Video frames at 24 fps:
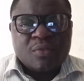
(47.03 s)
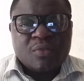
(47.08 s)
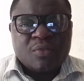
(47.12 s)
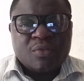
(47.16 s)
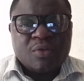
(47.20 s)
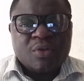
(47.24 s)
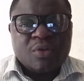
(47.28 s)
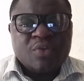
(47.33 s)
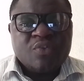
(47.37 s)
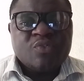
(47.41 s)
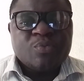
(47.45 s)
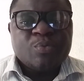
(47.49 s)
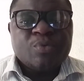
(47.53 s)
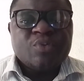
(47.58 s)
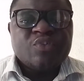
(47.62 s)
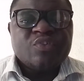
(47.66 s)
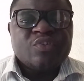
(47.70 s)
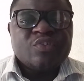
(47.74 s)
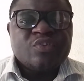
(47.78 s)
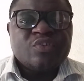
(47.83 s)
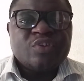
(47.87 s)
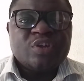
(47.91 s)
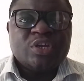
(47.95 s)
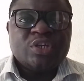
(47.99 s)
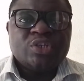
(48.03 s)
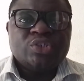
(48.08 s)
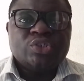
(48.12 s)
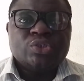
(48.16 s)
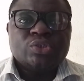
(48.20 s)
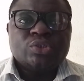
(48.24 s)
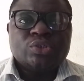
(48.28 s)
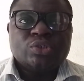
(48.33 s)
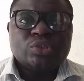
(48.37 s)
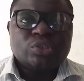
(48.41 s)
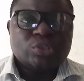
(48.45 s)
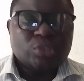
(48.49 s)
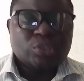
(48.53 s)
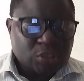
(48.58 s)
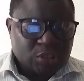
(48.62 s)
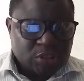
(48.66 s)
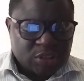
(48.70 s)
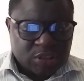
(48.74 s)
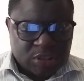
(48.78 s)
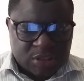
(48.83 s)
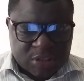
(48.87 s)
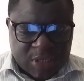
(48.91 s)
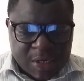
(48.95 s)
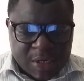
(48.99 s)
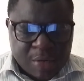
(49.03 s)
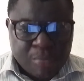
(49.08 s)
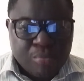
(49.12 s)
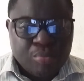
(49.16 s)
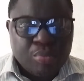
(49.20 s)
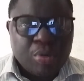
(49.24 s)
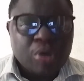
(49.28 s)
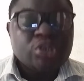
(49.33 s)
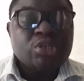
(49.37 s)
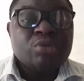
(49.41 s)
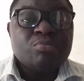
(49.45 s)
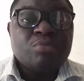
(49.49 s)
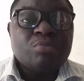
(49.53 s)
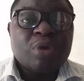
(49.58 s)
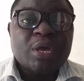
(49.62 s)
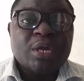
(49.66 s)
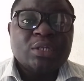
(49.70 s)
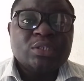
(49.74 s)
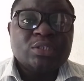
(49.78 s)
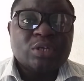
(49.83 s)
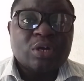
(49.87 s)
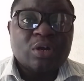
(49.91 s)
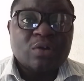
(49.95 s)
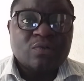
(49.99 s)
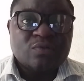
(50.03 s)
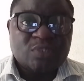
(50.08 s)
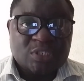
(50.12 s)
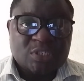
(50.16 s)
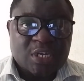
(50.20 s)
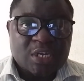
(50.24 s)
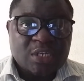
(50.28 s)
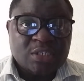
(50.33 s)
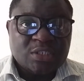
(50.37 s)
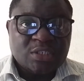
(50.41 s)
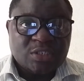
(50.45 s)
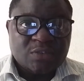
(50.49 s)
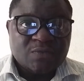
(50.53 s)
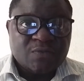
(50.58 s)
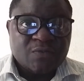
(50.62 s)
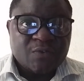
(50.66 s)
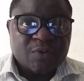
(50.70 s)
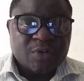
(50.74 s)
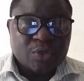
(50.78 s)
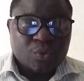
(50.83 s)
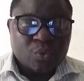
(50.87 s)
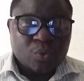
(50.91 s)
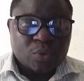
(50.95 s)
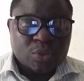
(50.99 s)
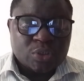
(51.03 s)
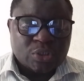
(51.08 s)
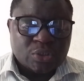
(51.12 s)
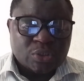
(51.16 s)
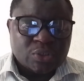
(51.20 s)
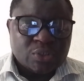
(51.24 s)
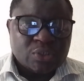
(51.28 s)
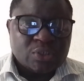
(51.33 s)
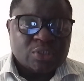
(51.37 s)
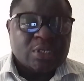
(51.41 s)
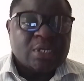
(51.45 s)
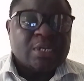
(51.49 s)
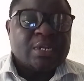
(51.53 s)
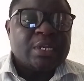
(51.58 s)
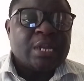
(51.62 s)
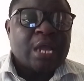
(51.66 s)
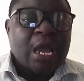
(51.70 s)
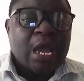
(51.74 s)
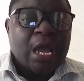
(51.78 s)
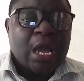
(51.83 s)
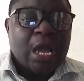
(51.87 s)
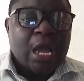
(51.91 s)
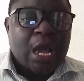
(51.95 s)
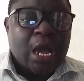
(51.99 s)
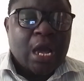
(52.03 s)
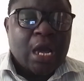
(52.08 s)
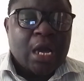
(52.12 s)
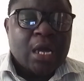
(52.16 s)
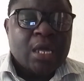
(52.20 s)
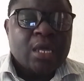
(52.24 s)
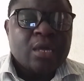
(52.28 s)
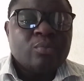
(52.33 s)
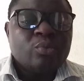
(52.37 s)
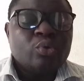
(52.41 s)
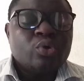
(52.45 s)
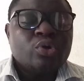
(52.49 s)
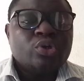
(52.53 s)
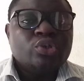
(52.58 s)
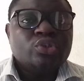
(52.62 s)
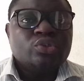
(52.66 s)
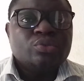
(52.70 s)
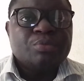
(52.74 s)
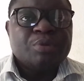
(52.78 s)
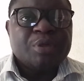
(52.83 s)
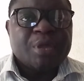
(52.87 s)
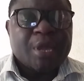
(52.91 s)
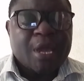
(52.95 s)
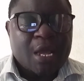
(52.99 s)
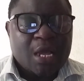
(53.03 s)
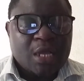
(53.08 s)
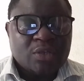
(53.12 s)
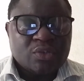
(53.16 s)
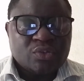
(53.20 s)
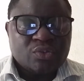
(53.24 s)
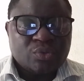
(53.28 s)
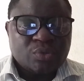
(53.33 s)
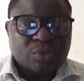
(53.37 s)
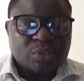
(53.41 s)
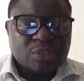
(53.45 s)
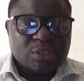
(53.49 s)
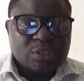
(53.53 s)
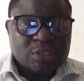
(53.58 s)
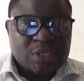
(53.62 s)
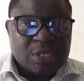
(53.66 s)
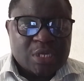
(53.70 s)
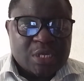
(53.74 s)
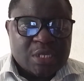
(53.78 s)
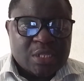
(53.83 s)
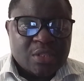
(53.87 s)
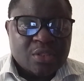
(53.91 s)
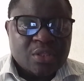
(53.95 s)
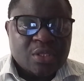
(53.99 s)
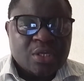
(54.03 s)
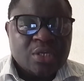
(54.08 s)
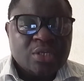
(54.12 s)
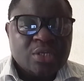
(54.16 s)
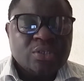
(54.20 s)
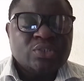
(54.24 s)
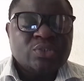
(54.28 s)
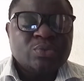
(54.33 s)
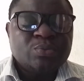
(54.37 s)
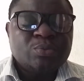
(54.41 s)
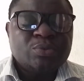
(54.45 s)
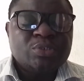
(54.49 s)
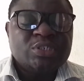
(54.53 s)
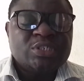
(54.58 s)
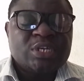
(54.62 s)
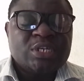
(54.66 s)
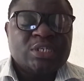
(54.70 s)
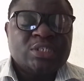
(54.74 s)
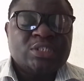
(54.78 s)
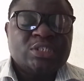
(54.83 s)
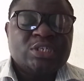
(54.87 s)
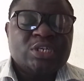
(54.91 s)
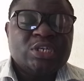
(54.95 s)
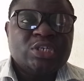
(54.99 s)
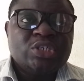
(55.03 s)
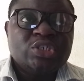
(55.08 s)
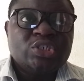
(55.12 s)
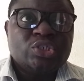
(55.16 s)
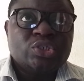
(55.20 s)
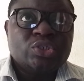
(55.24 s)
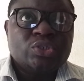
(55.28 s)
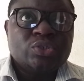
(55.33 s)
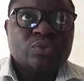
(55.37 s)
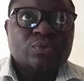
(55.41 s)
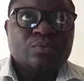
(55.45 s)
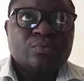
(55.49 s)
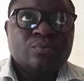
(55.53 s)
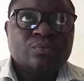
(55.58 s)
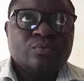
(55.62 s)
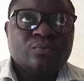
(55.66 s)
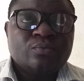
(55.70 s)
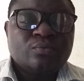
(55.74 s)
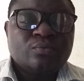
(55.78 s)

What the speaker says: This presentation is an embodiment of 10 different questions that I am going to be answering in this presentation